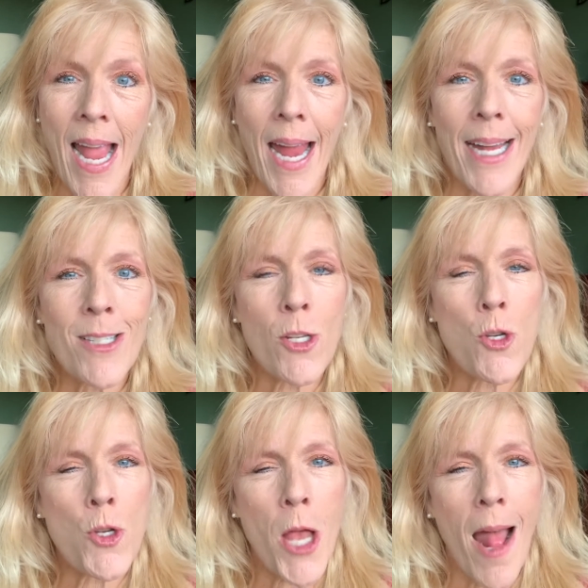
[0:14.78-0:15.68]
It's a
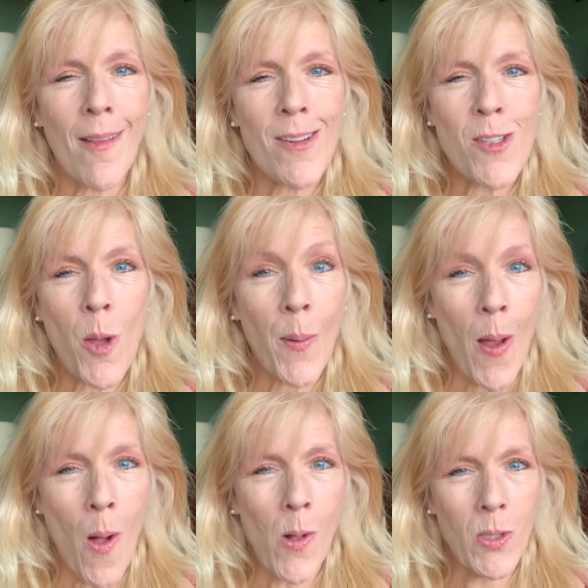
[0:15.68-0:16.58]
challenge that we
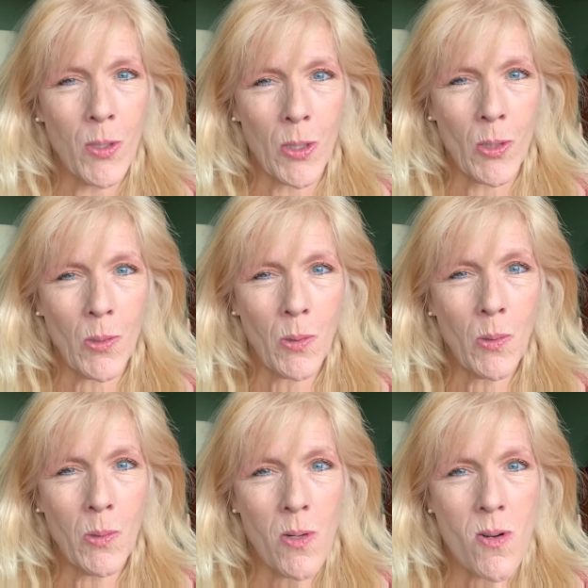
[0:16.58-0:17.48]
all do.